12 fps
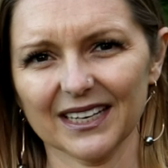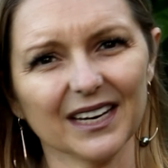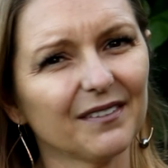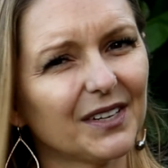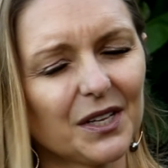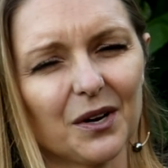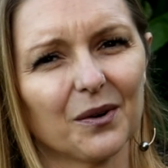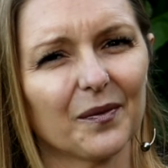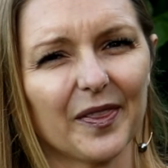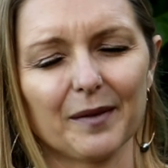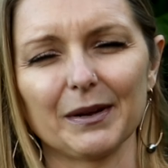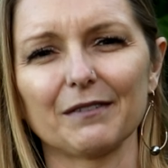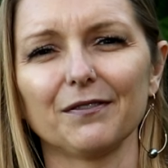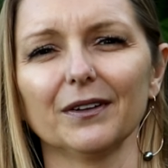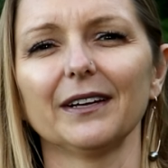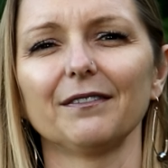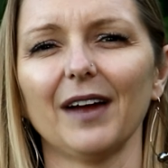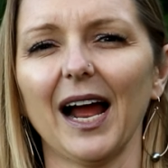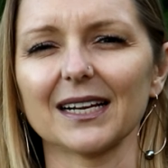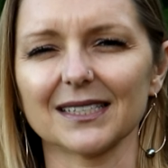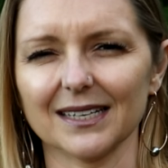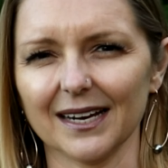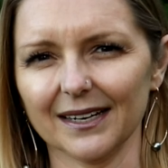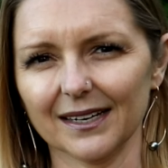even though they've been fully
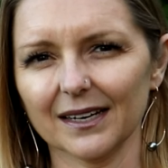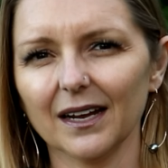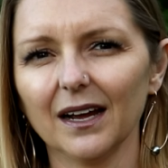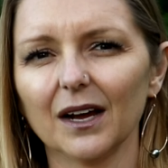vaccinated.